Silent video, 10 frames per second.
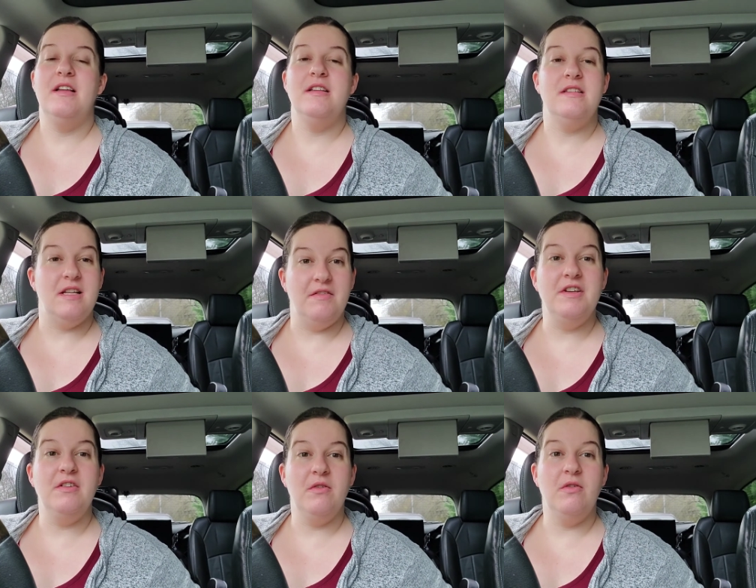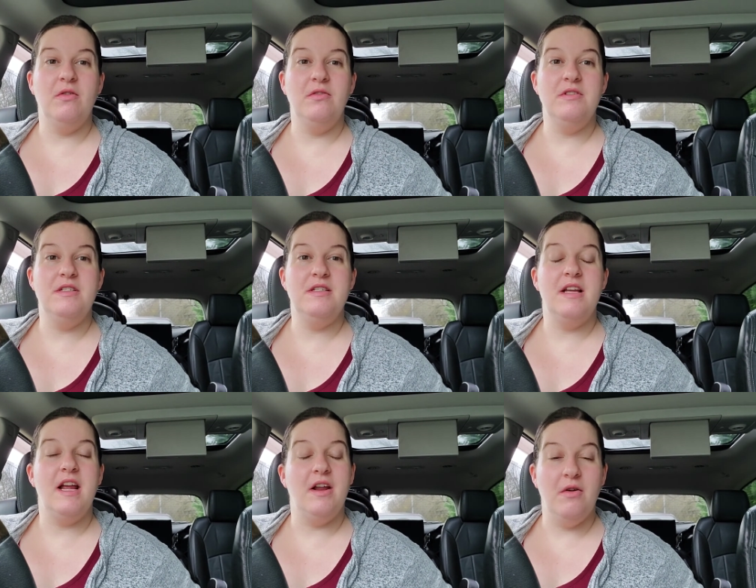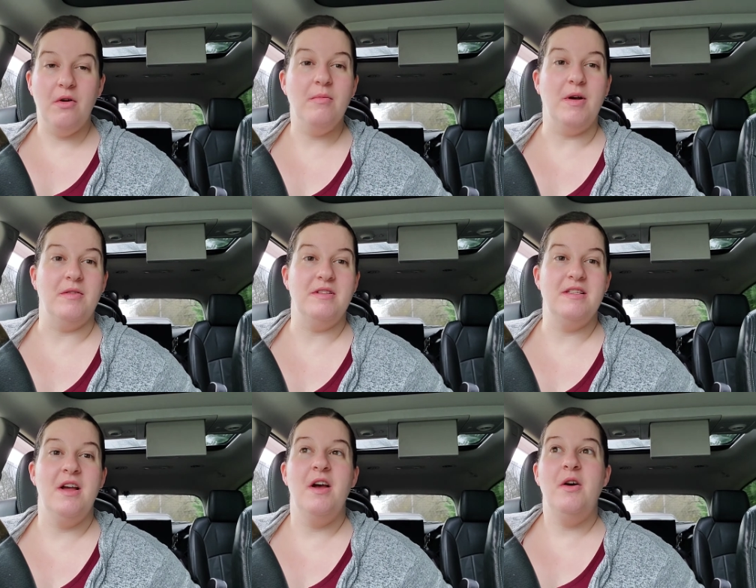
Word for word: seven-year-olds and hormones,